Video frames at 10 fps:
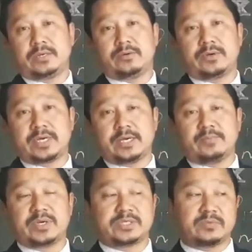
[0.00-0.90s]
Okay,
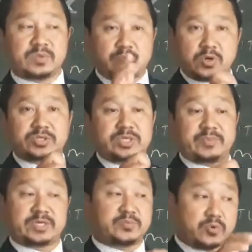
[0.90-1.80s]
because of the force,
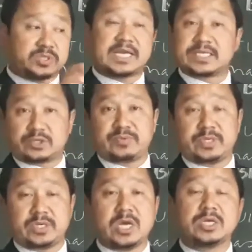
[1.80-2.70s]
because force has to be there